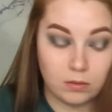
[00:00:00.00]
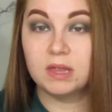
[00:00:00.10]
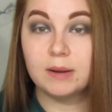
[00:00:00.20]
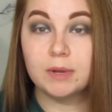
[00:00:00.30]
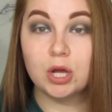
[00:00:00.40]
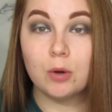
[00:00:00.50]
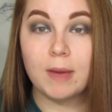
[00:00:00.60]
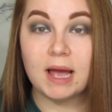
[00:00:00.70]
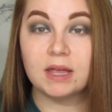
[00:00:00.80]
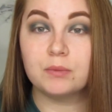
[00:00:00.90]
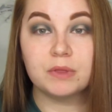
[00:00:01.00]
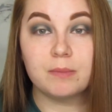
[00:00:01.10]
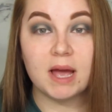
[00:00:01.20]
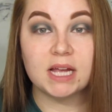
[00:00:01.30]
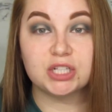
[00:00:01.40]
Then I'm going to go back in with
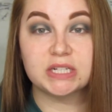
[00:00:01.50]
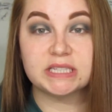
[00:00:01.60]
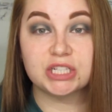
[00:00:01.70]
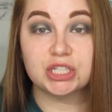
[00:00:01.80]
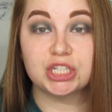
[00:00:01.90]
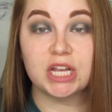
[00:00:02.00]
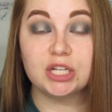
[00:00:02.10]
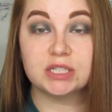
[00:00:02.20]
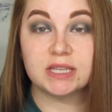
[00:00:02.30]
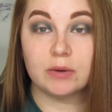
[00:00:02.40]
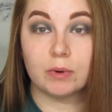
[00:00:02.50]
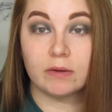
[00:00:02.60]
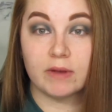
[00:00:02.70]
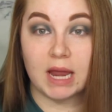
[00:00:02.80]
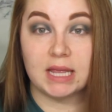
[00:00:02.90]
my transition shade and just get rid
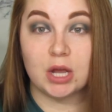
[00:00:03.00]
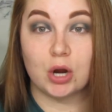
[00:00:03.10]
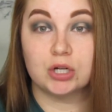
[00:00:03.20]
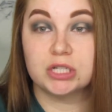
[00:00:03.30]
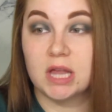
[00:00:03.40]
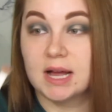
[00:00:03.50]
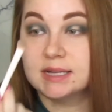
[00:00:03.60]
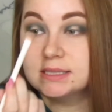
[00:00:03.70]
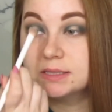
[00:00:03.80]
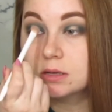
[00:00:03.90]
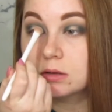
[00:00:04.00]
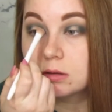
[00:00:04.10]
of any harsh lines.